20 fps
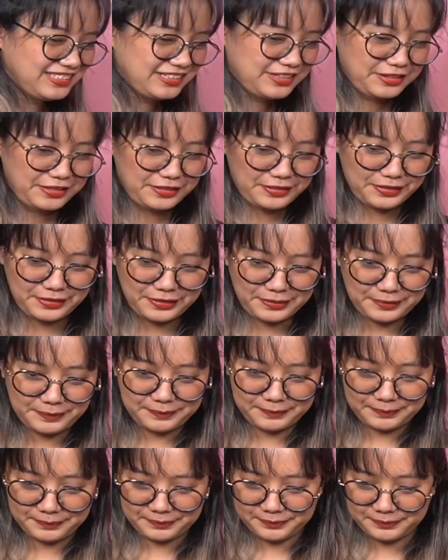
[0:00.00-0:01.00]

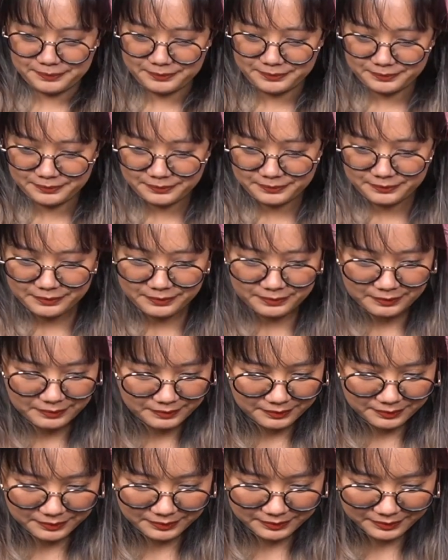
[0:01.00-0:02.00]

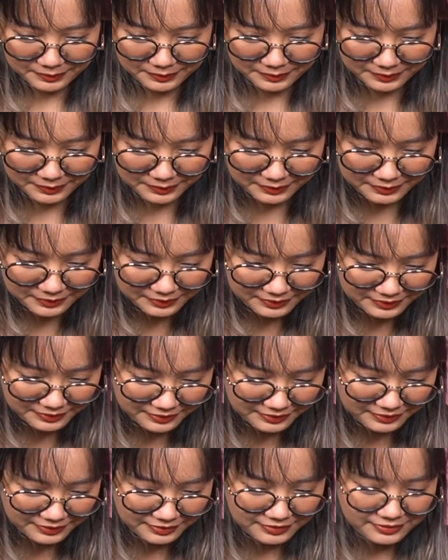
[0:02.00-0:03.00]

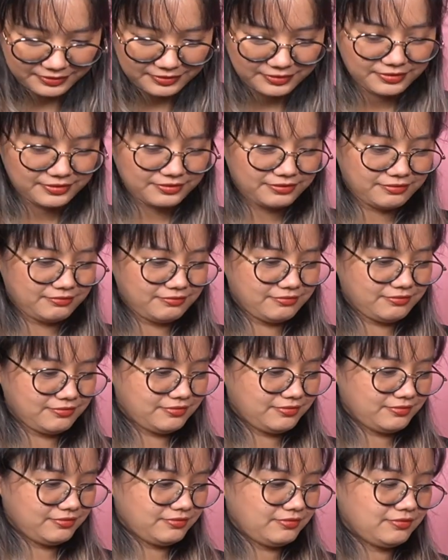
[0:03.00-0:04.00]

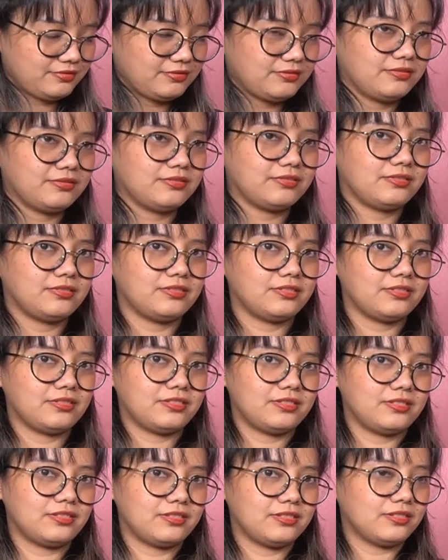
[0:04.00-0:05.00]

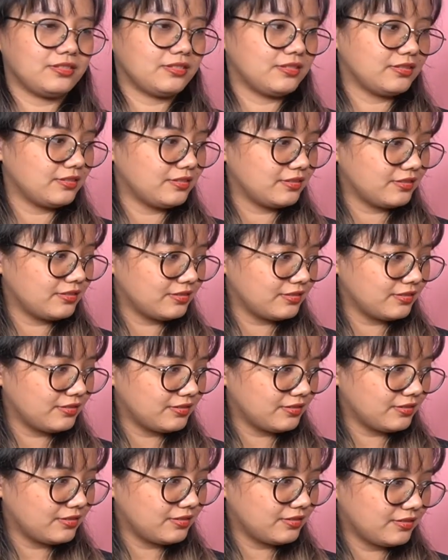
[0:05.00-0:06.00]

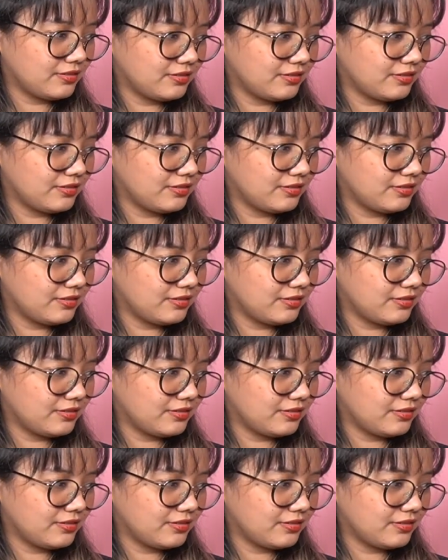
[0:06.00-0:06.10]
This person isn't speaking.